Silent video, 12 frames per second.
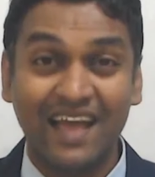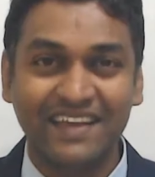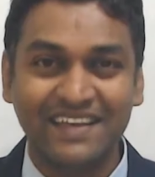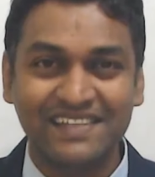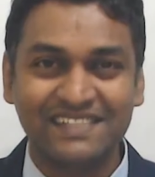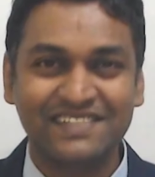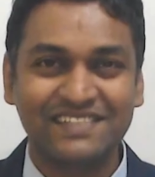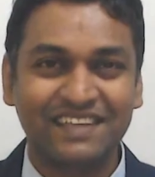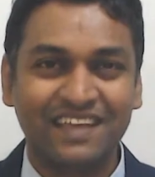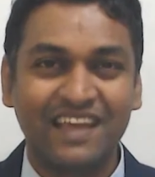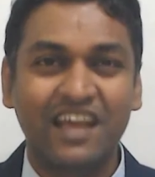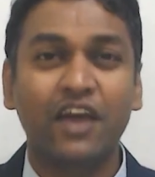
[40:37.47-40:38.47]
guys,
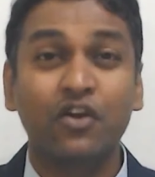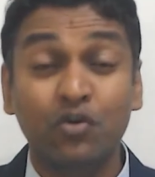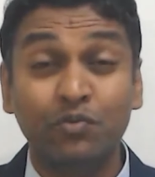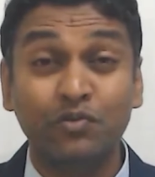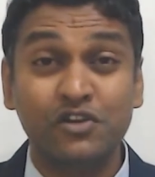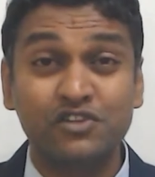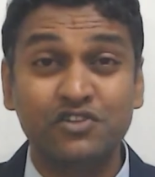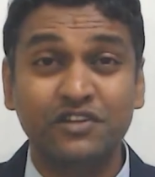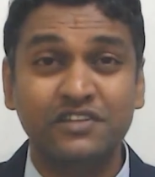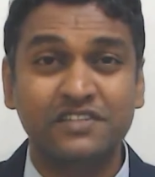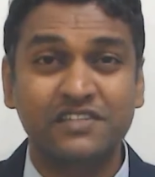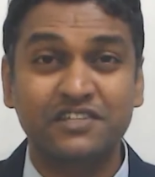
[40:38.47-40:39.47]
I hope you enjoyed
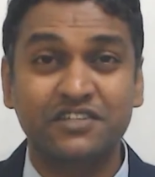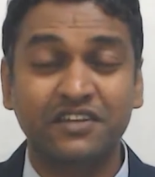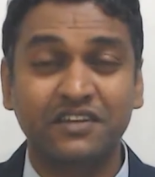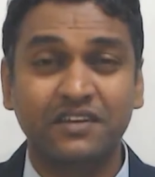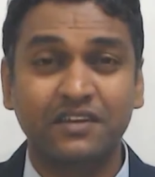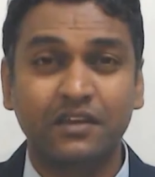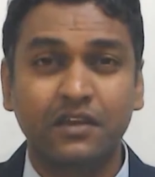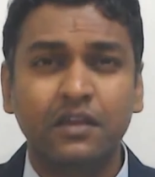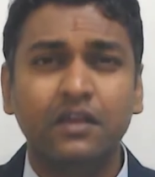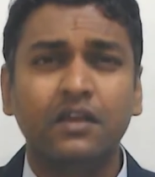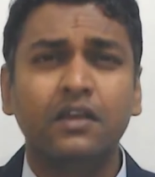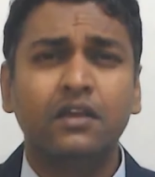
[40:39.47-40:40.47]
this session.
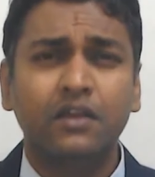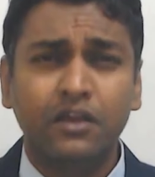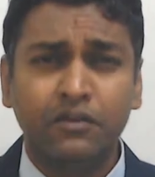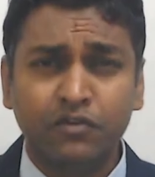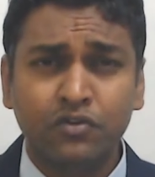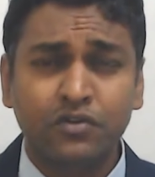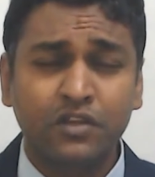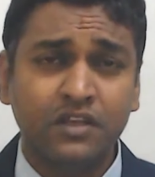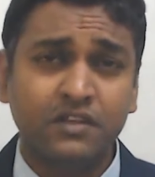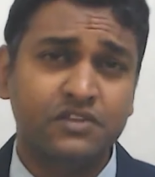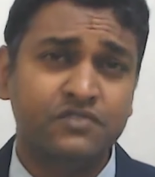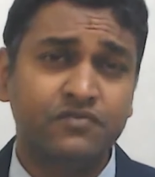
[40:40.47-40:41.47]
If you think
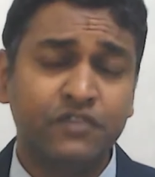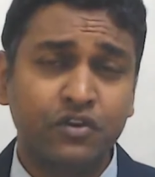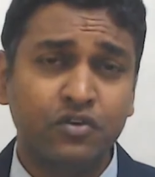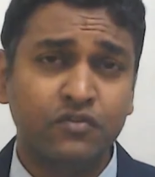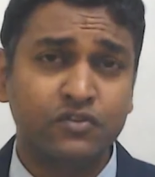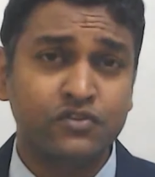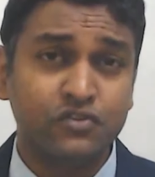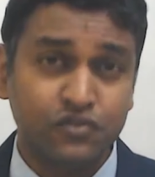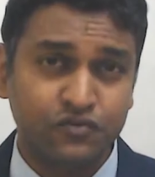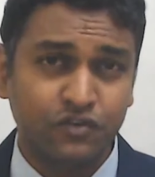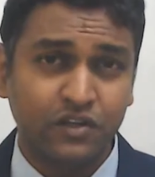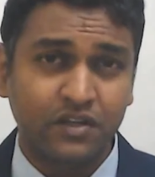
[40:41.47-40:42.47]
this video was
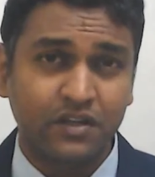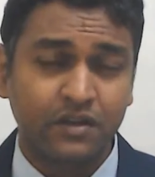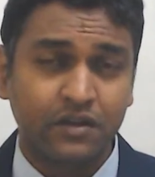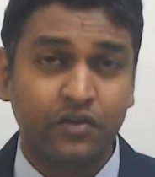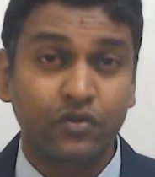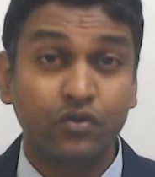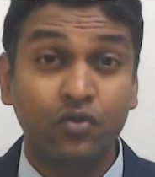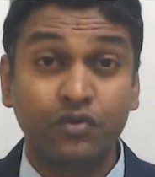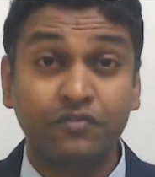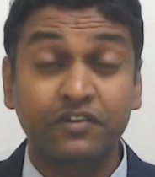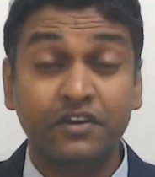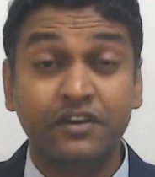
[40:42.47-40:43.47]
useful, don't
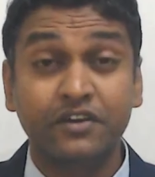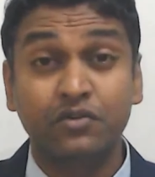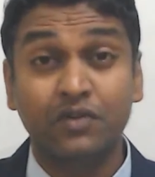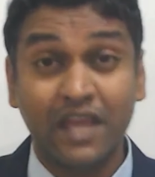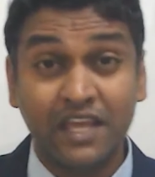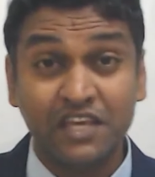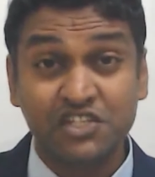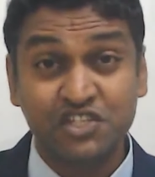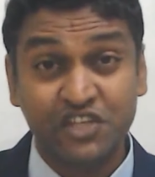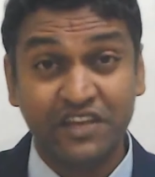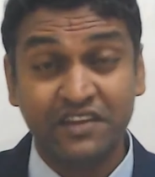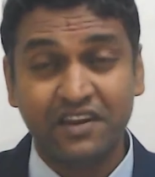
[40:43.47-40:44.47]
forget to like,
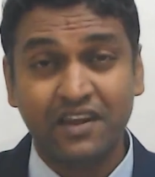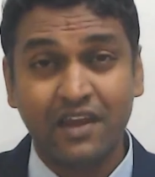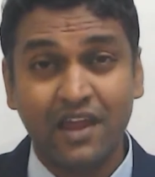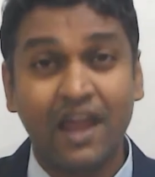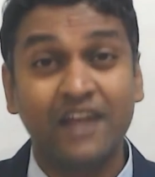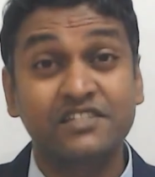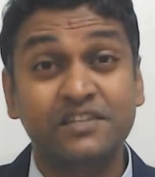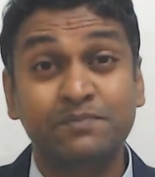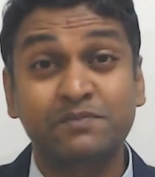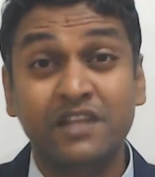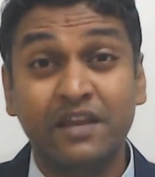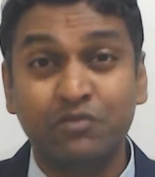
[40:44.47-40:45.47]
share and
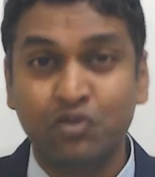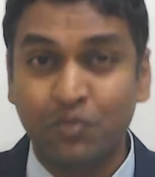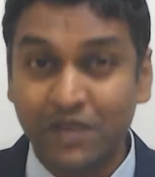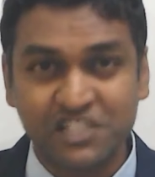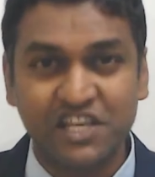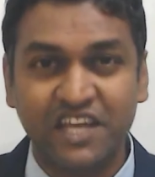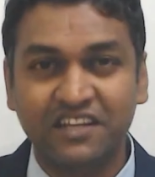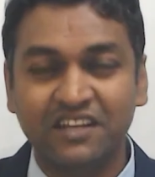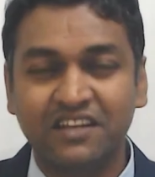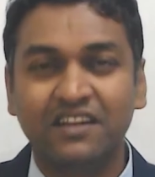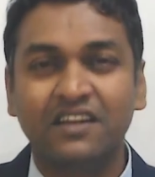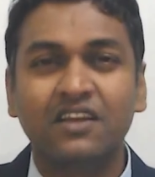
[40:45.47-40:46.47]
subscribe to my channel.
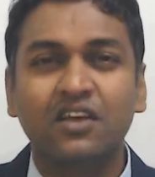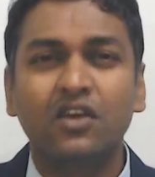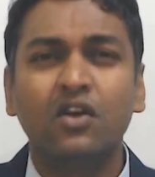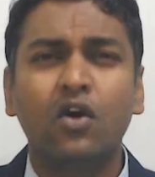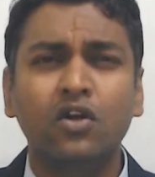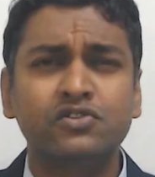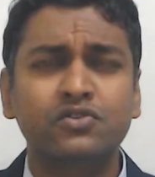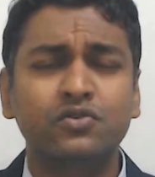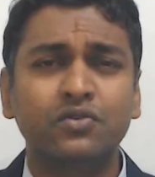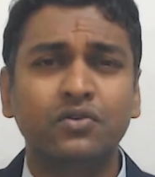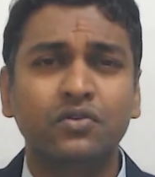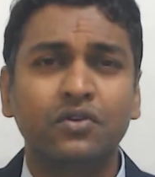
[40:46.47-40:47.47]

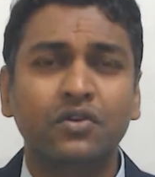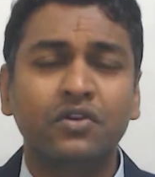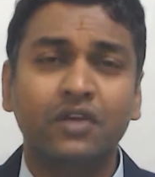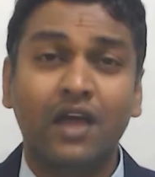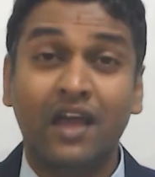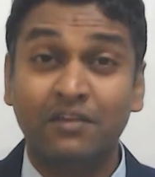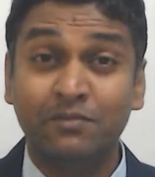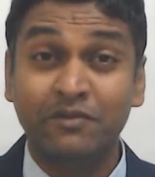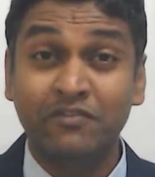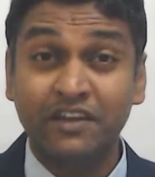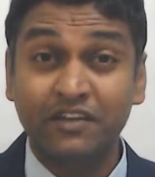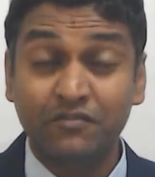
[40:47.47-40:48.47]
Also, I'll be
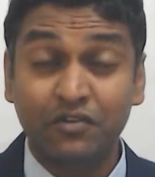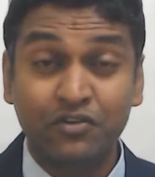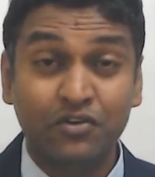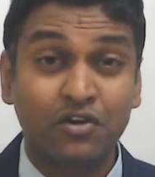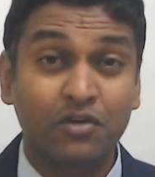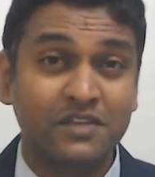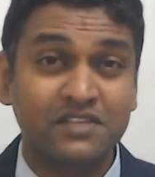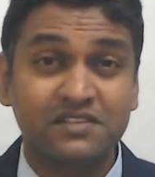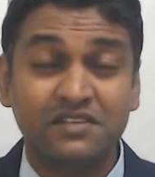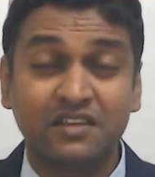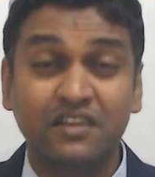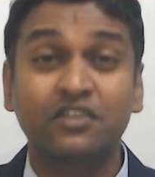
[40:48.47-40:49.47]
waiting for your comments
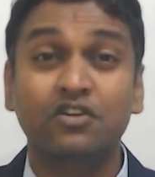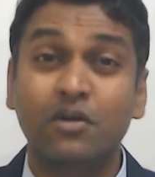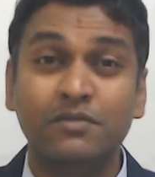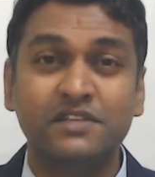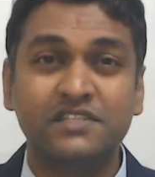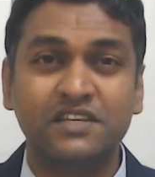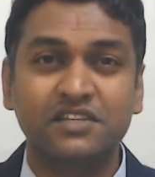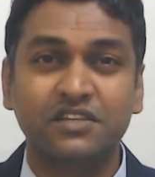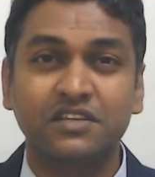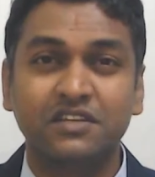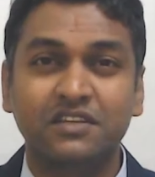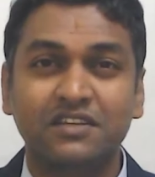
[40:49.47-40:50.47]
in the comment section.
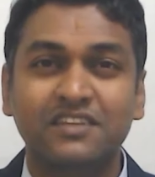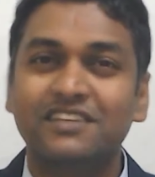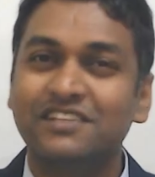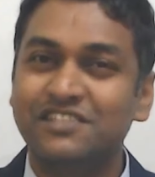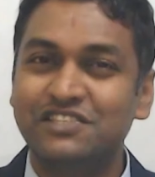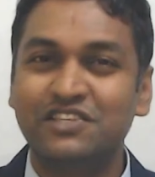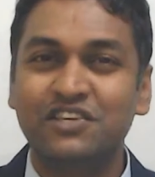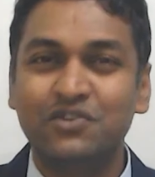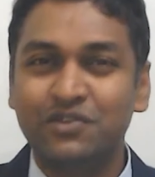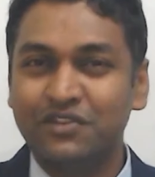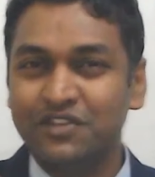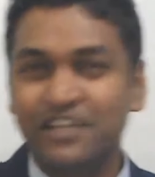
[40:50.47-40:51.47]
See you
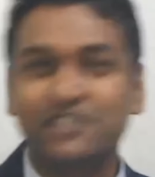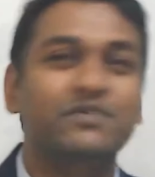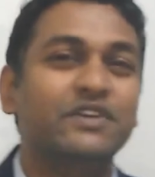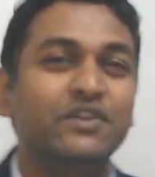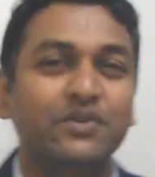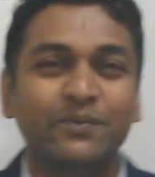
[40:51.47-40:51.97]
in the next video.